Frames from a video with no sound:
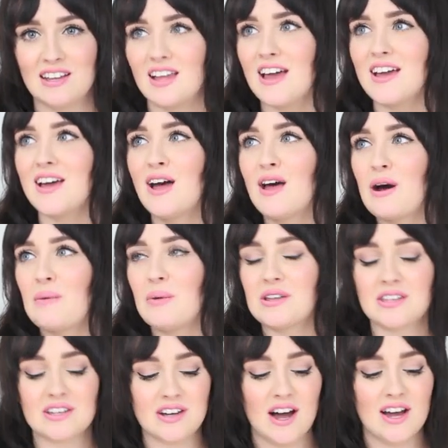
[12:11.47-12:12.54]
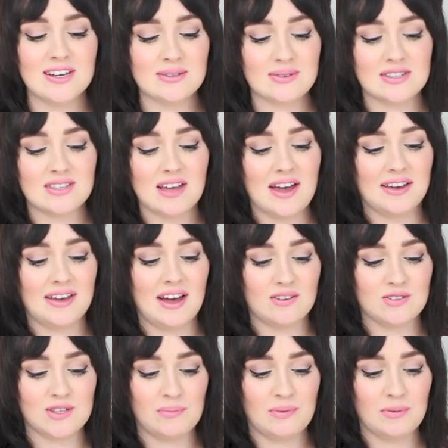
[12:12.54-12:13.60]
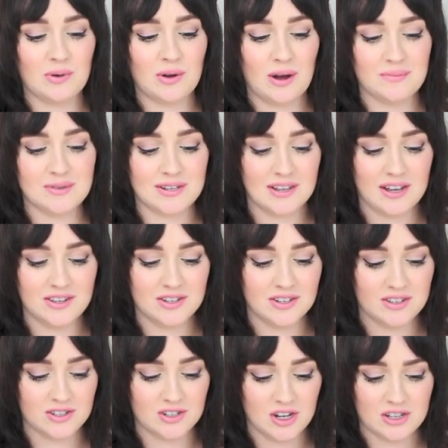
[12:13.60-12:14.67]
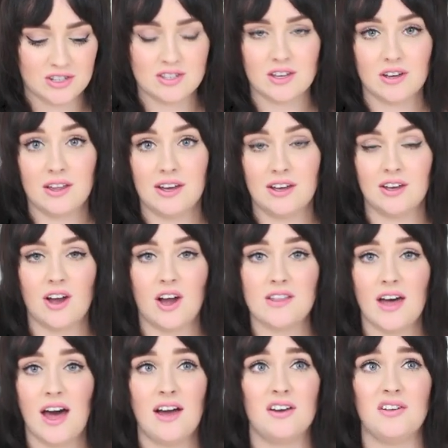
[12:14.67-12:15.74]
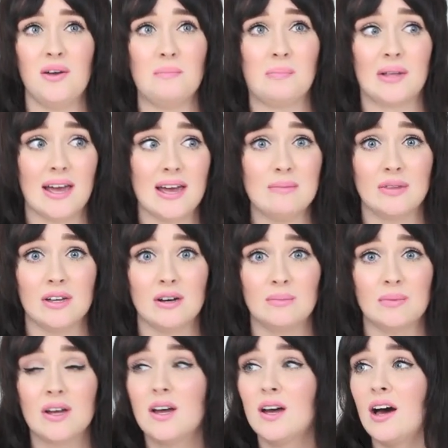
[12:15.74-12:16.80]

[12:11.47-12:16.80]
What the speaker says: Like, one of the guys was saying how some people come to London just so they can go there. I don't blame them.